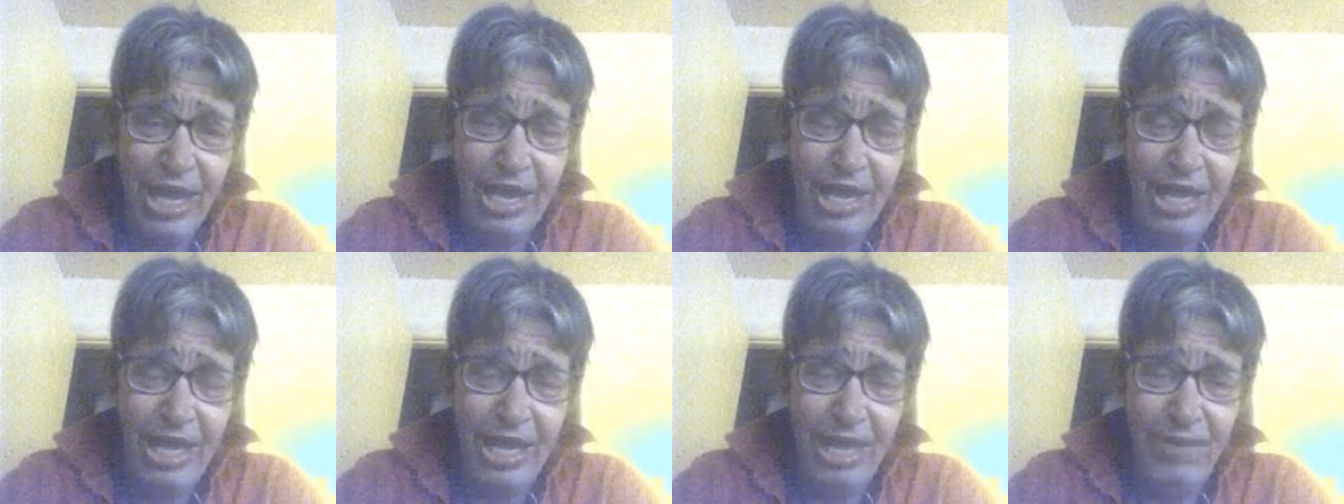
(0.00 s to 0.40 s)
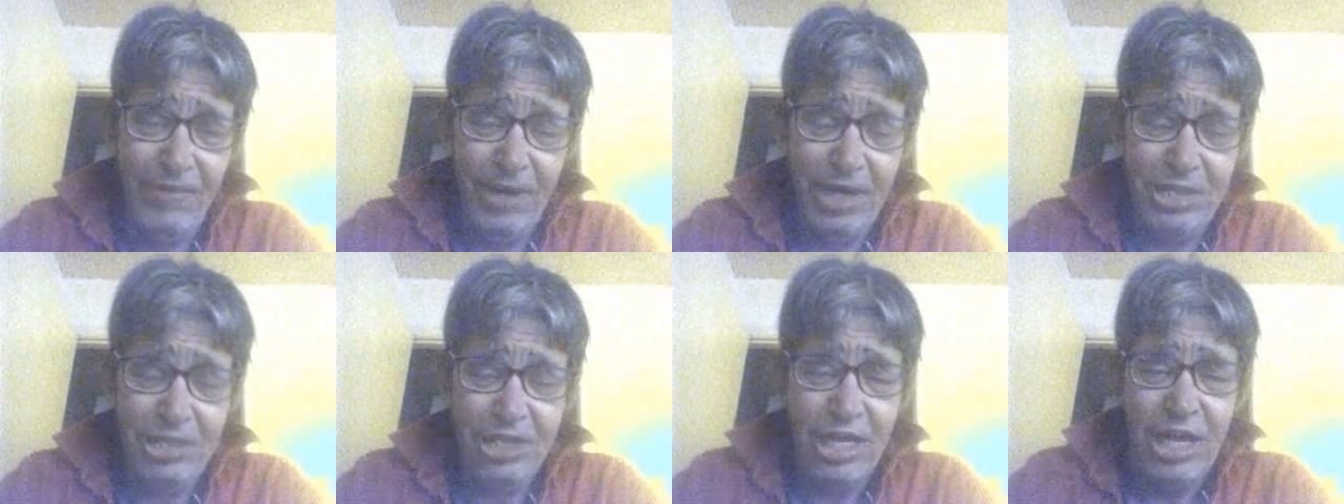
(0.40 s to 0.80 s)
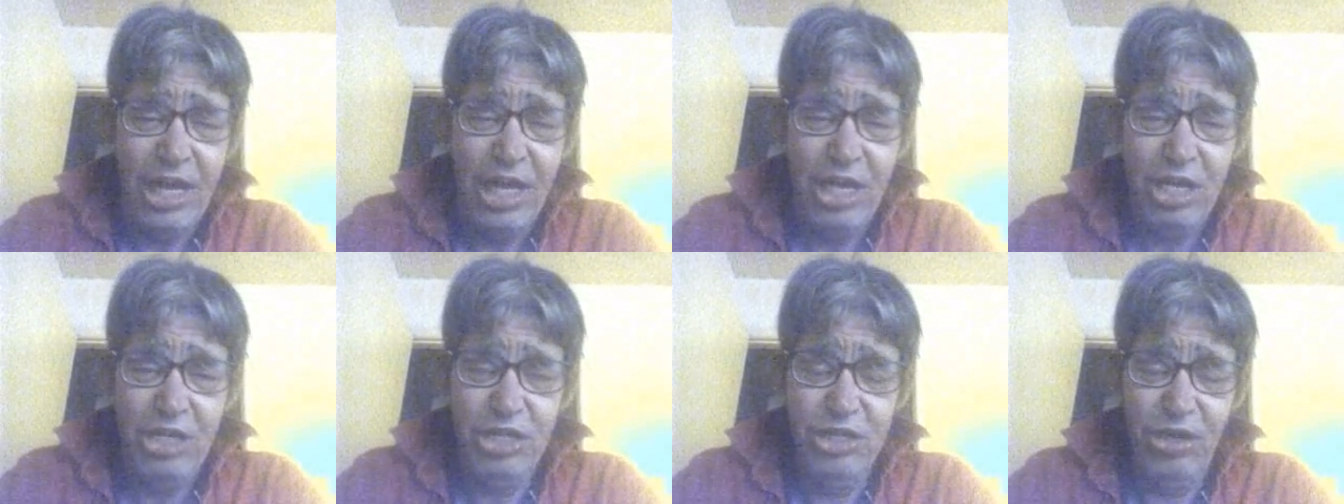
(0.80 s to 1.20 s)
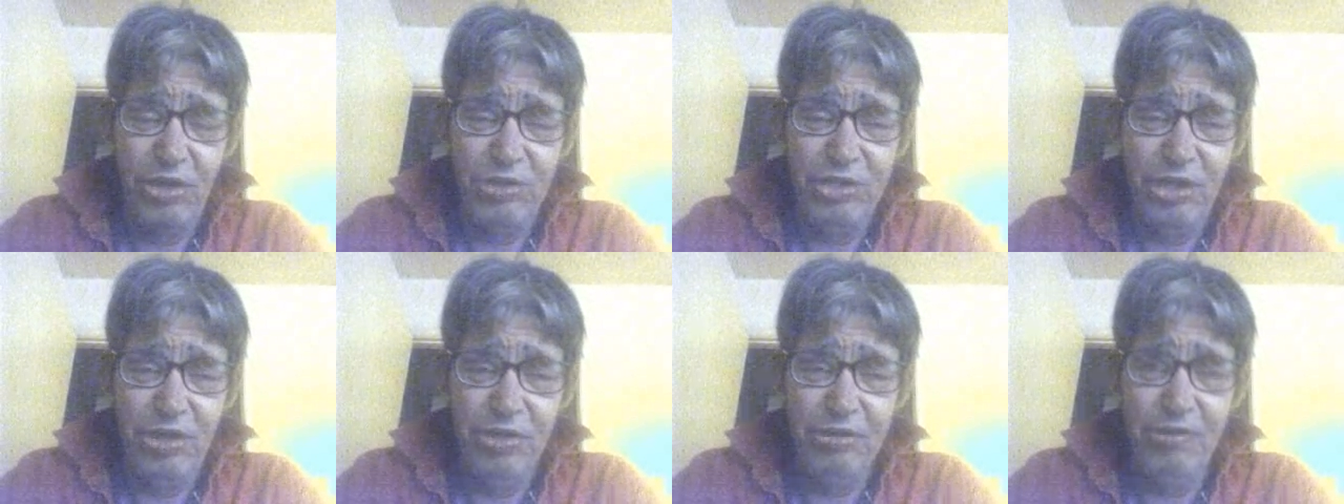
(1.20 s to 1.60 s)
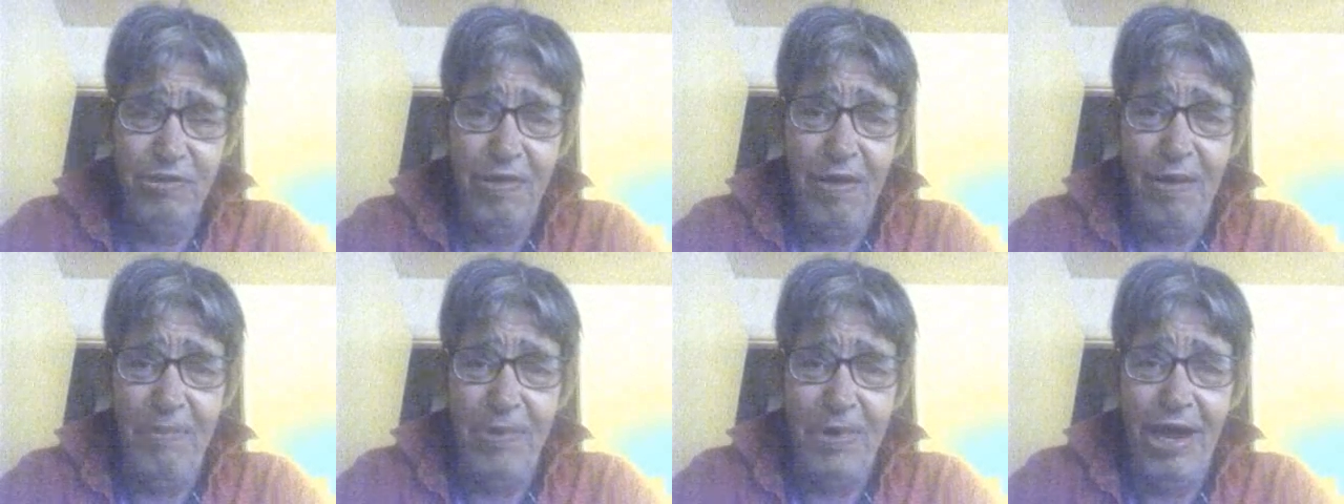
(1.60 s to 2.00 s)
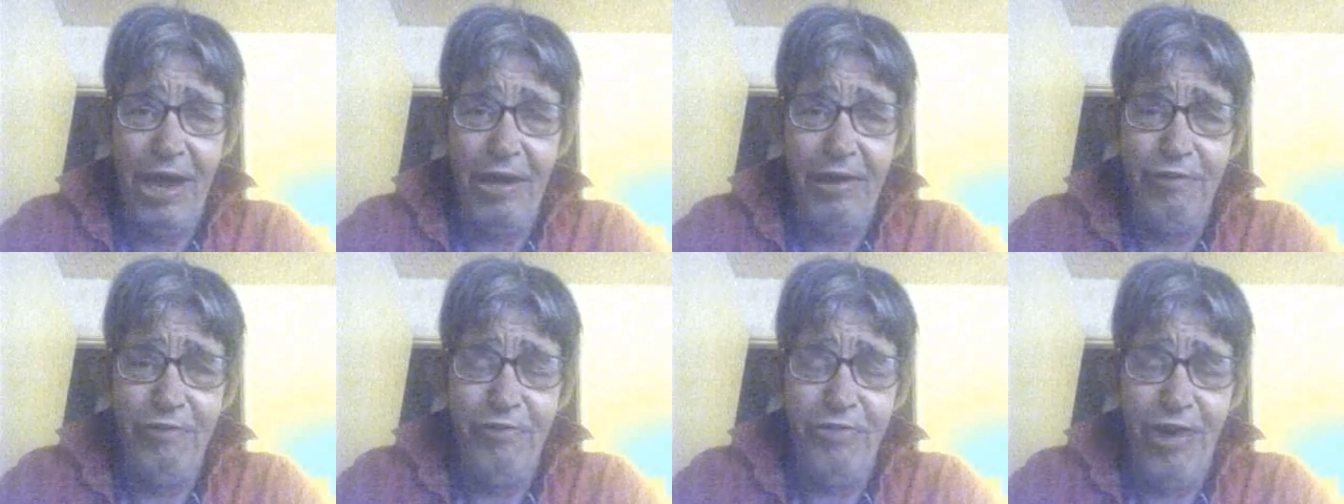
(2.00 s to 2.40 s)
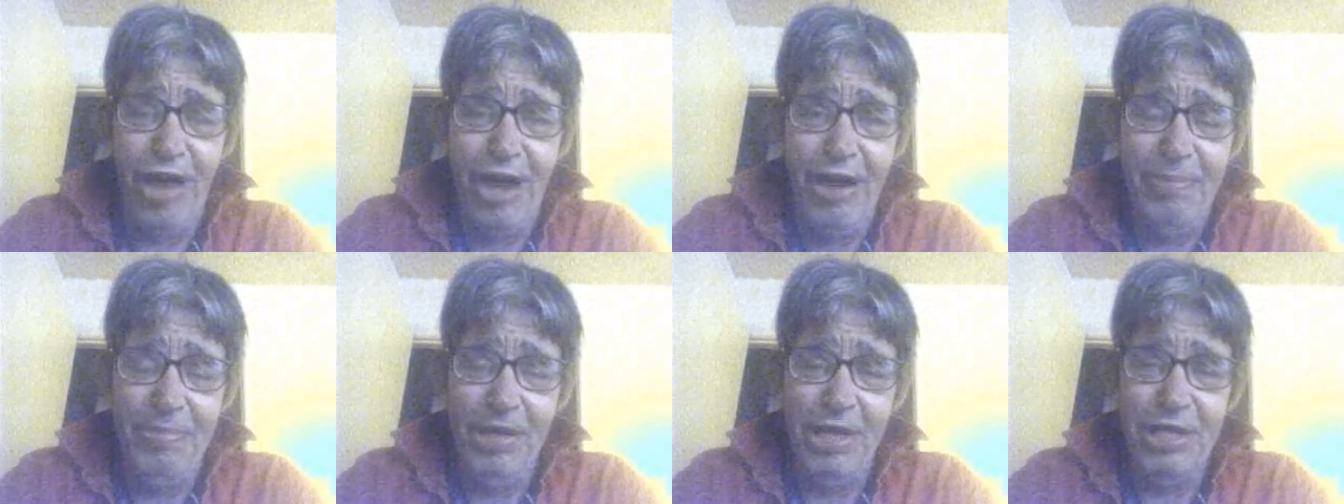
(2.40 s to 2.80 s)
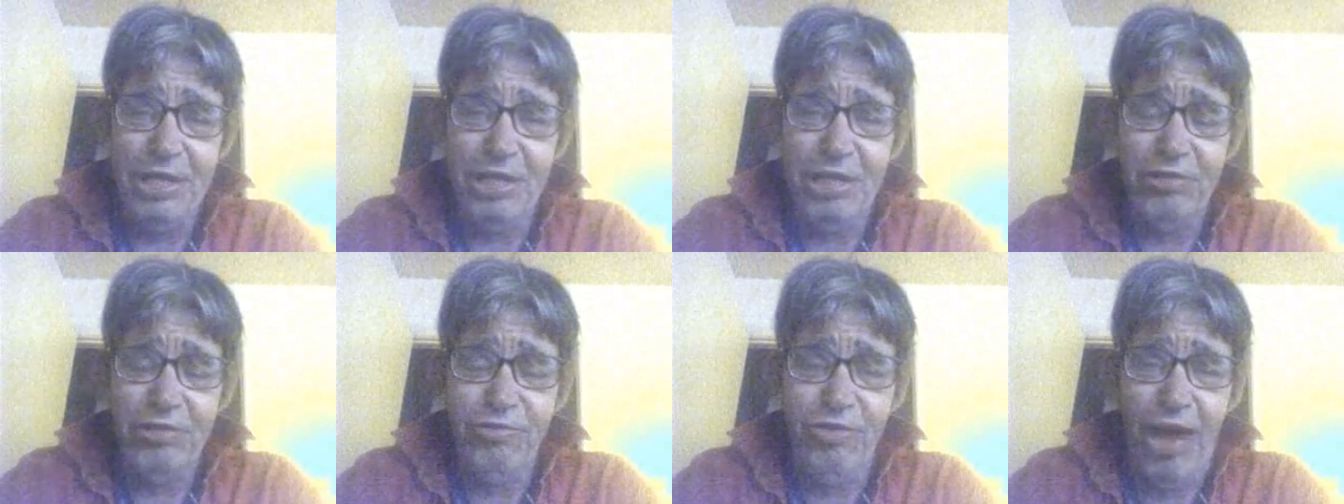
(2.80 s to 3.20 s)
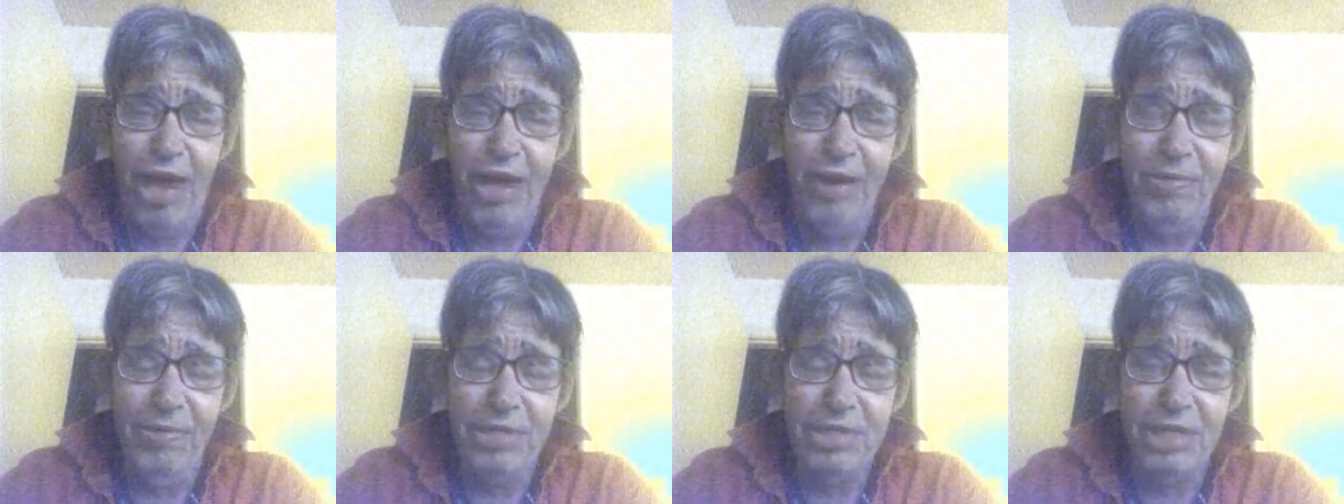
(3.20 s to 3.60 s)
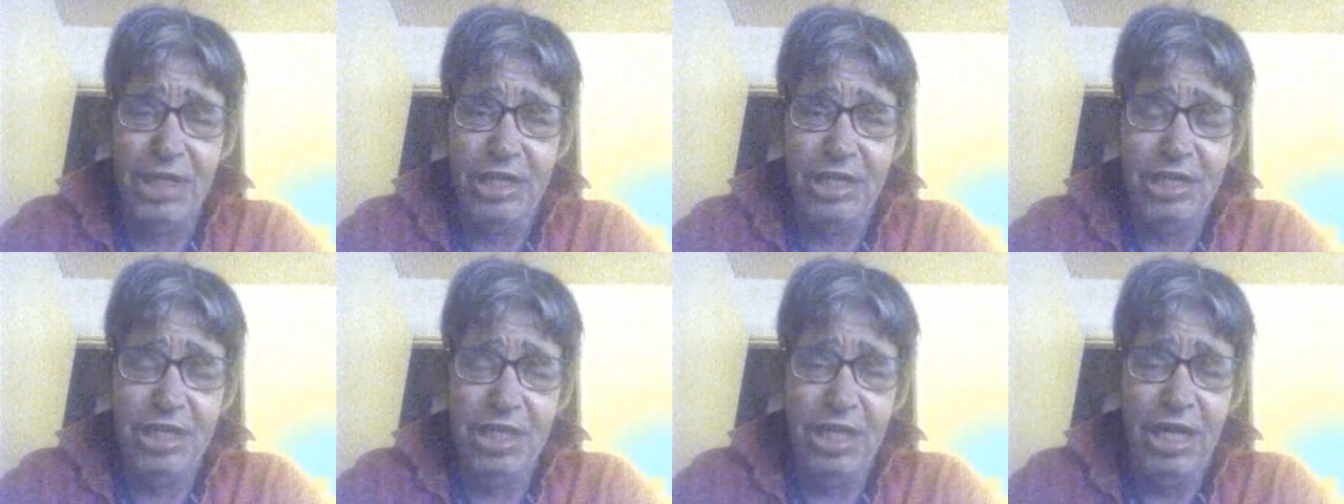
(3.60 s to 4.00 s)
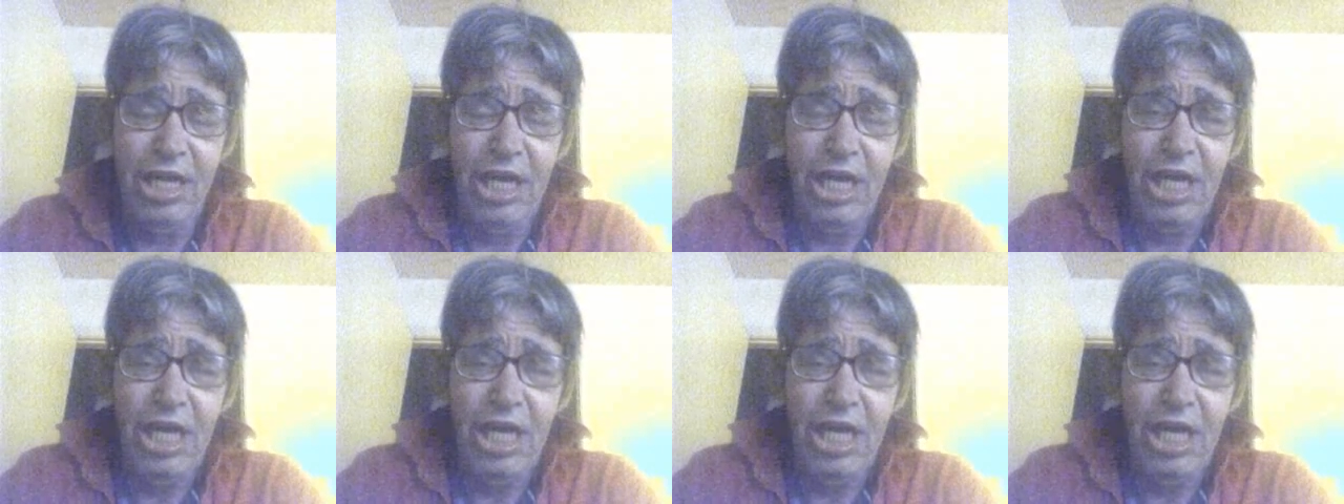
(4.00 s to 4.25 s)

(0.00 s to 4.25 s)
And anyways, Jojo grew up without a father because his father was sent to the